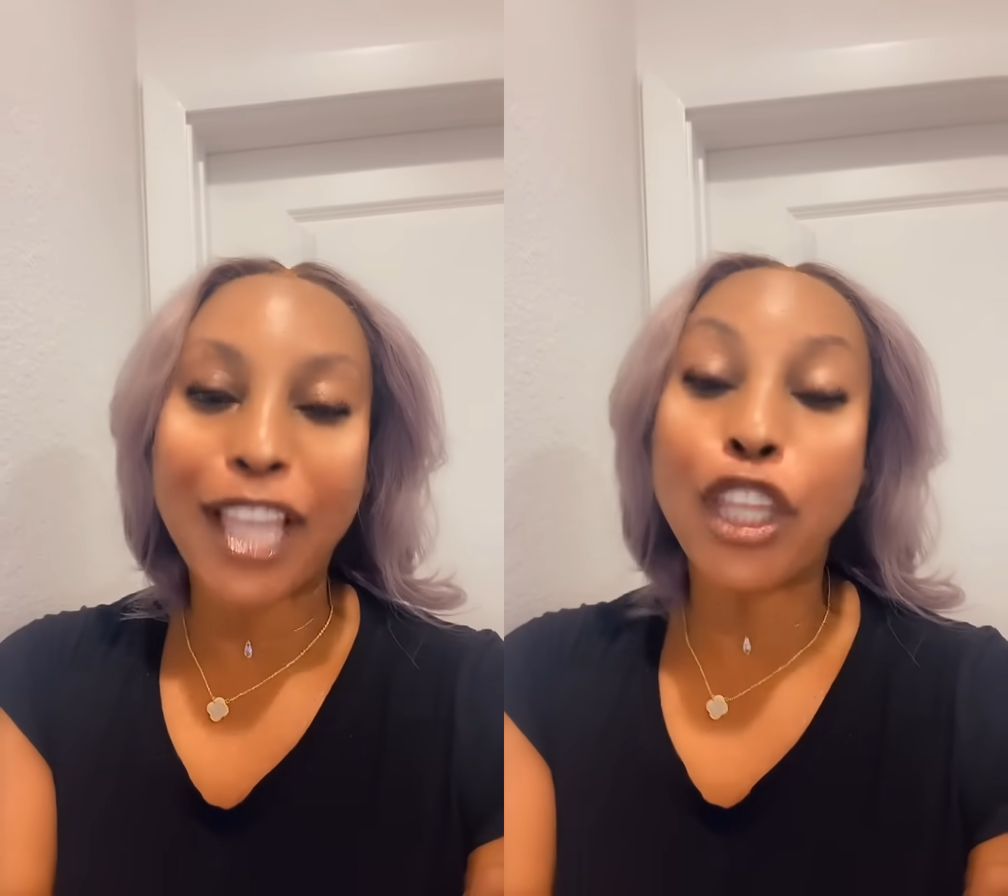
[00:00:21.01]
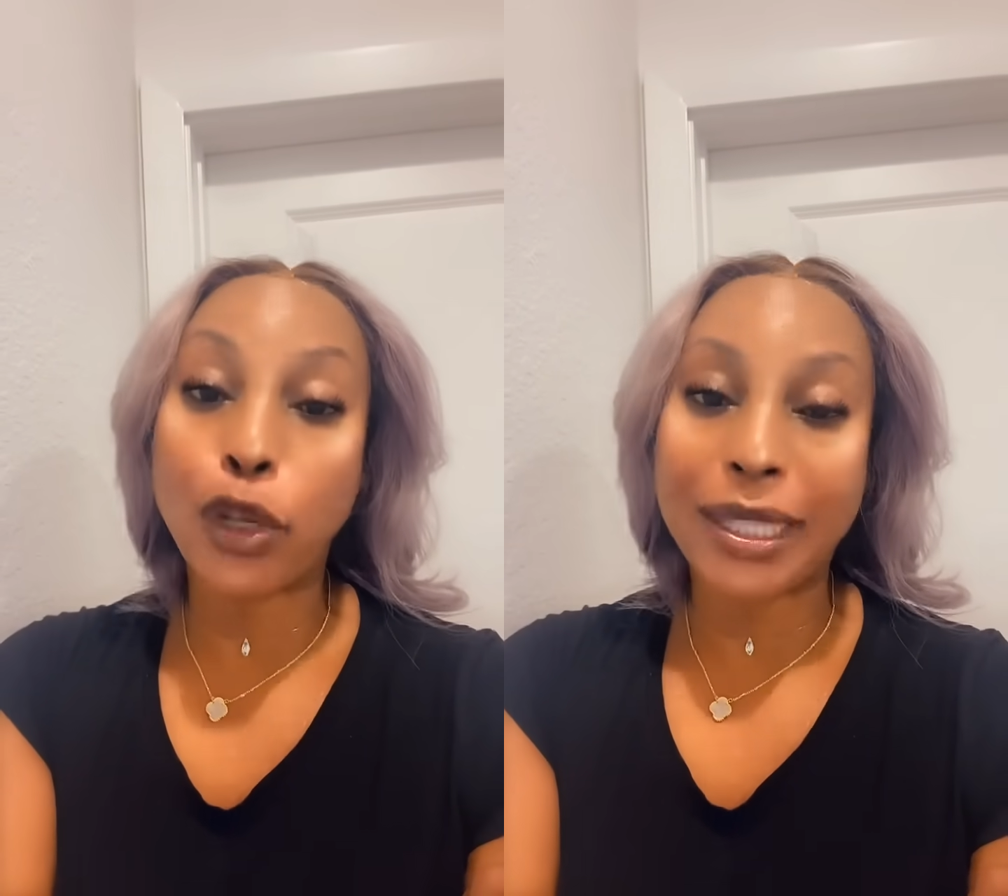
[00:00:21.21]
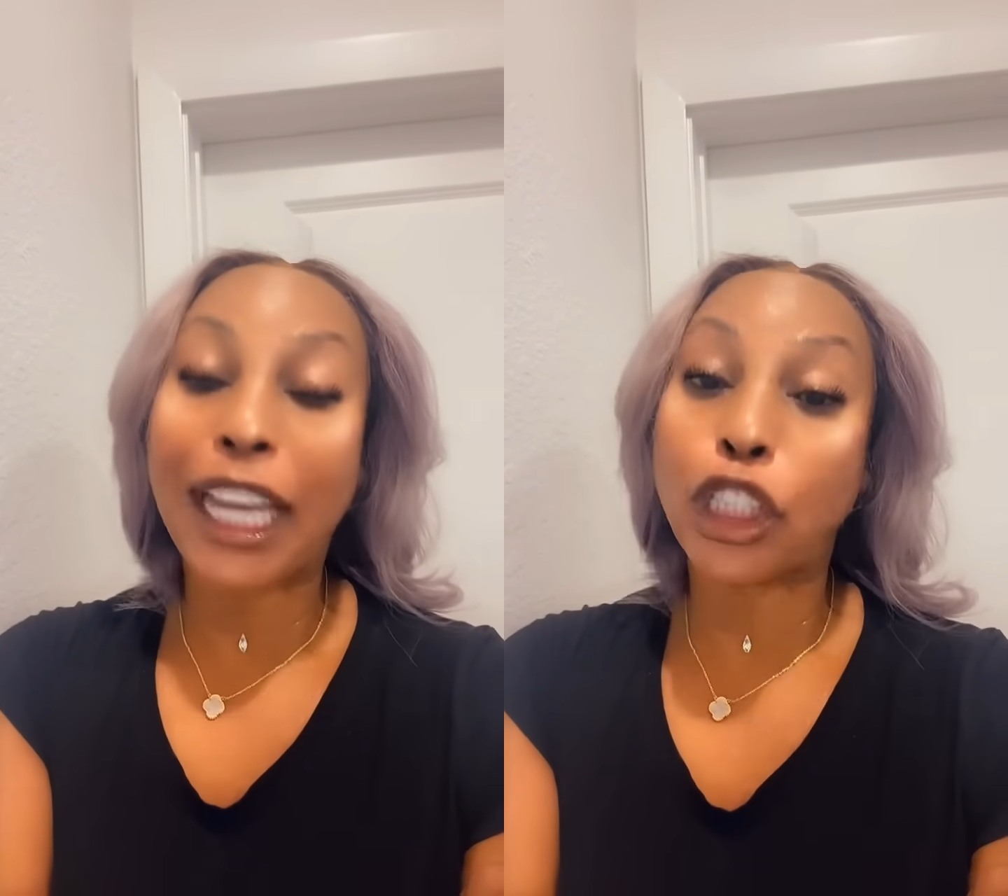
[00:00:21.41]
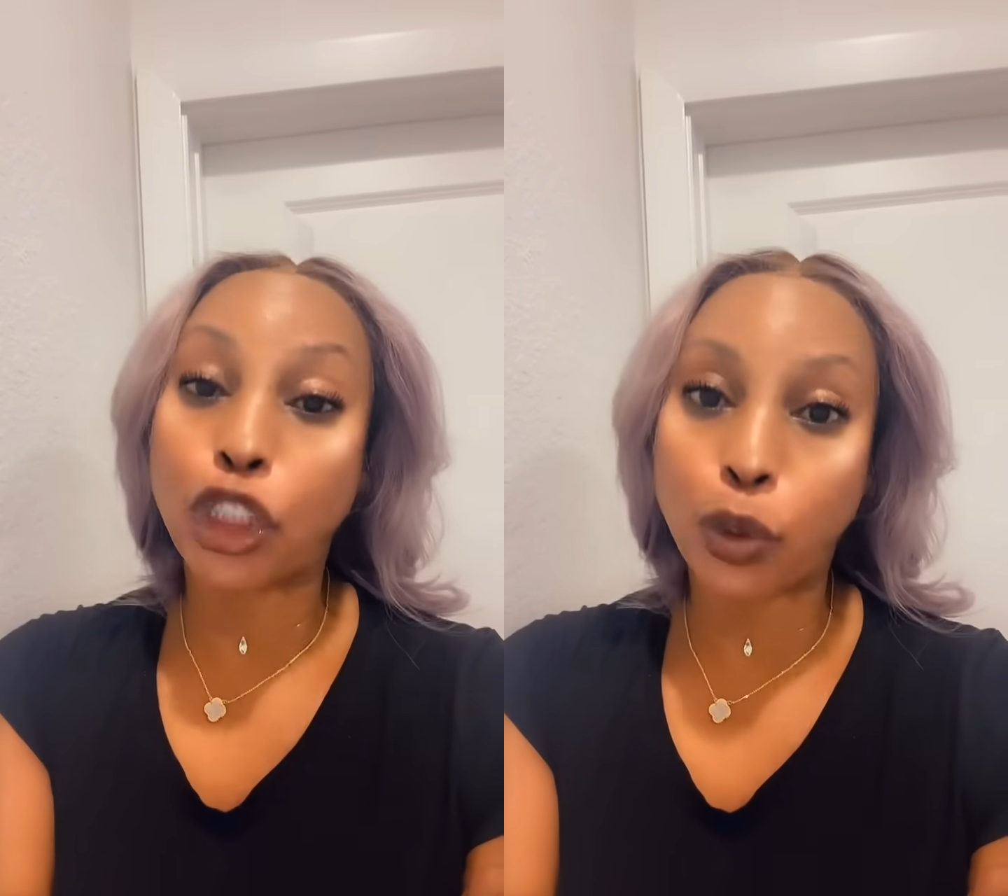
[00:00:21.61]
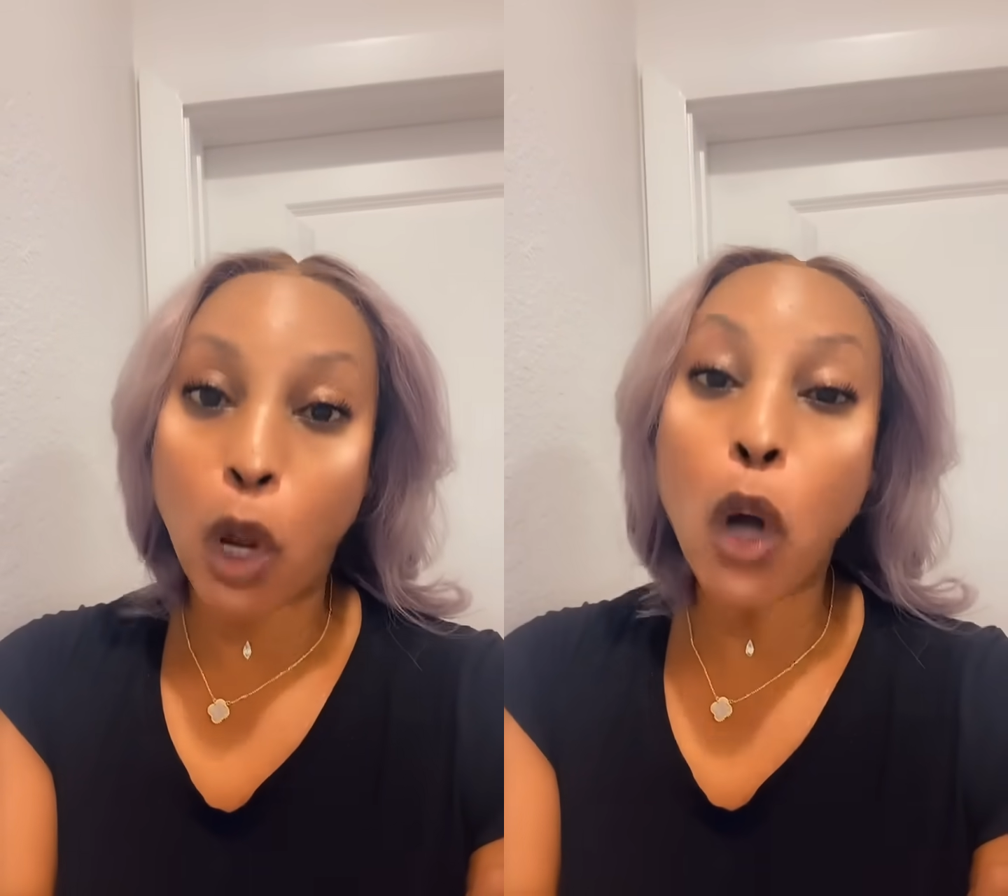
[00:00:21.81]
knows that a
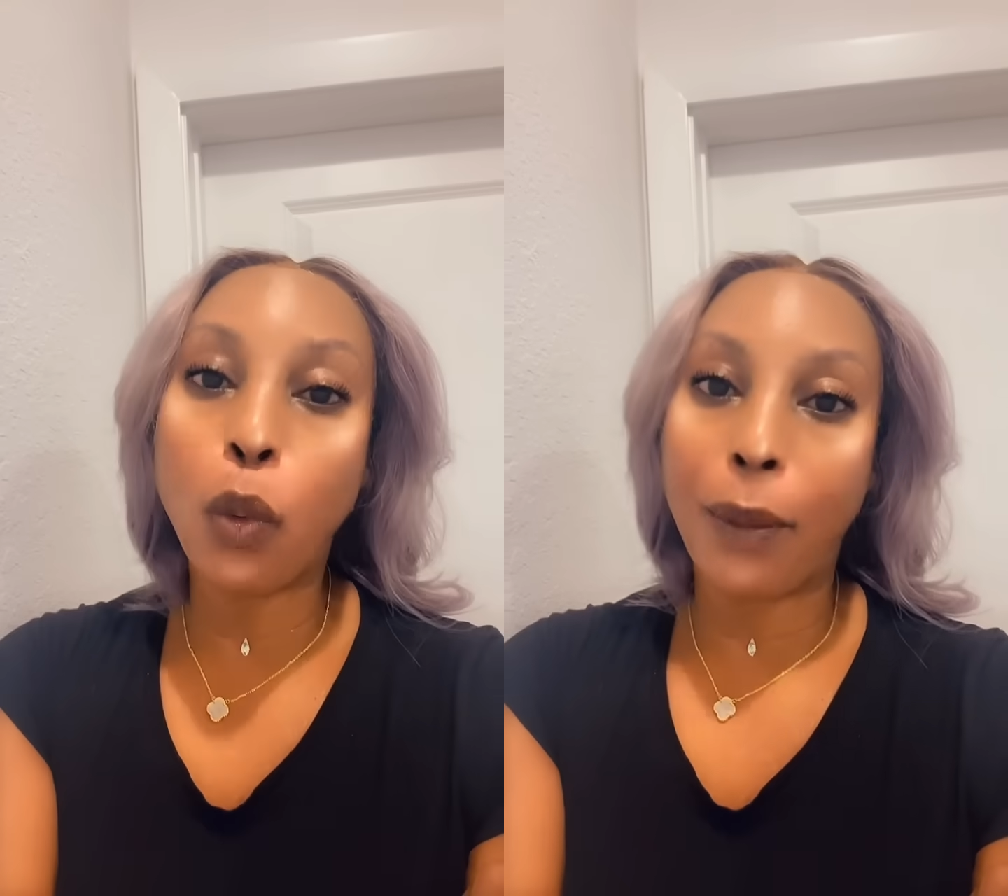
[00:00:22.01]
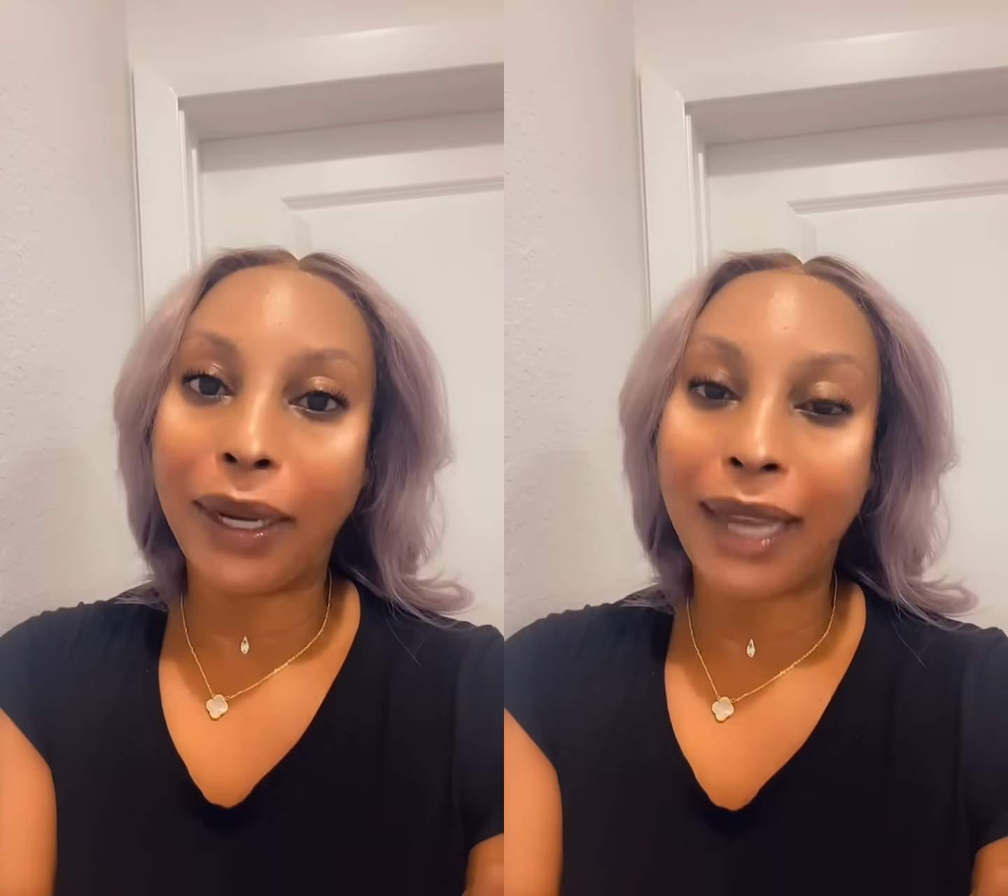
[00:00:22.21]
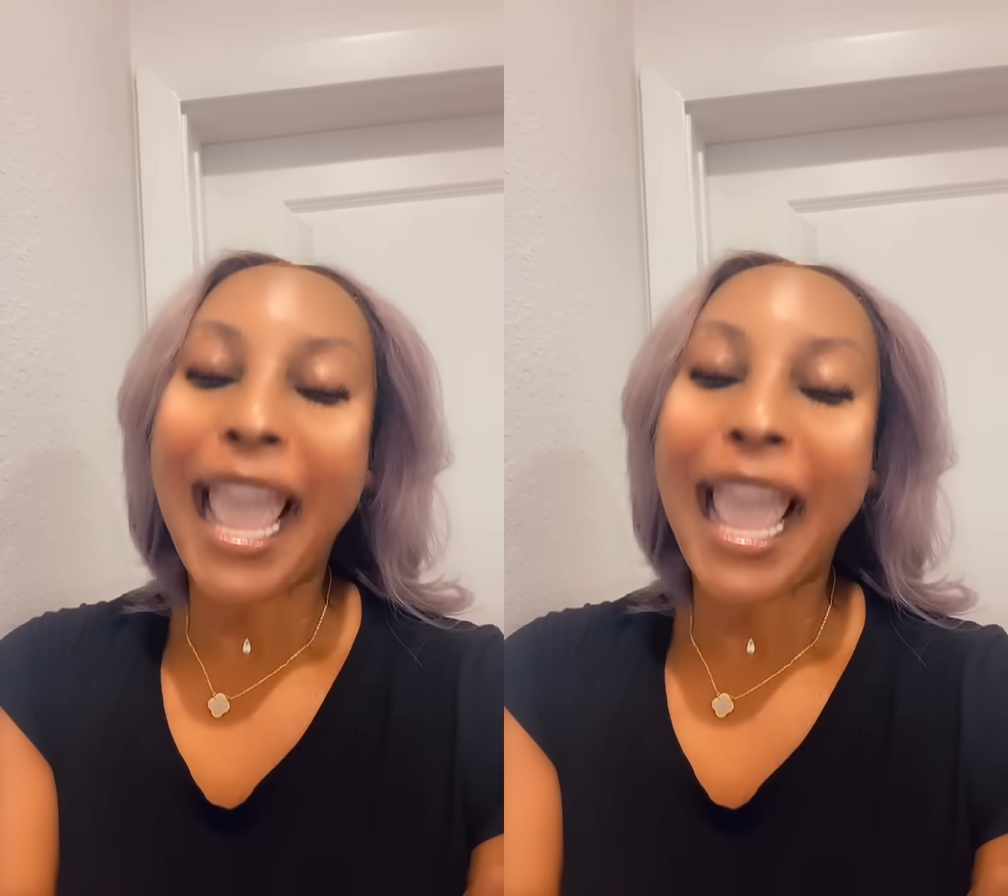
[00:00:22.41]
strong woman